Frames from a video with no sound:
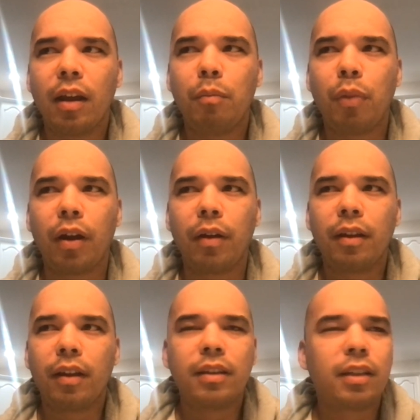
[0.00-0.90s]
but
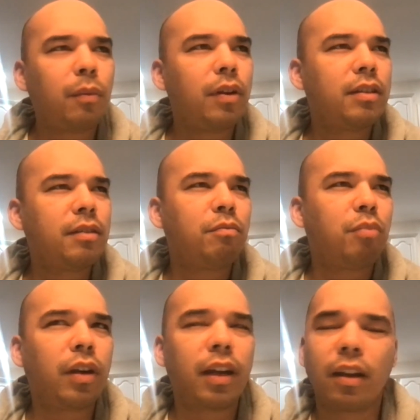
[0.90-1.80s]
someone
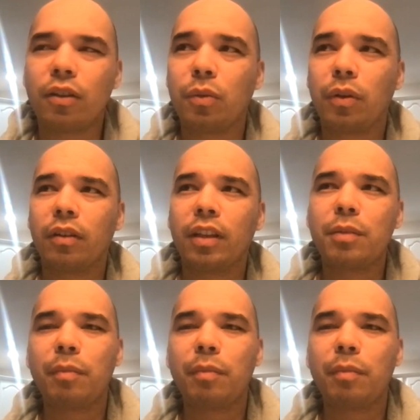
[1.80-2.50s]
pointed out on Twitter this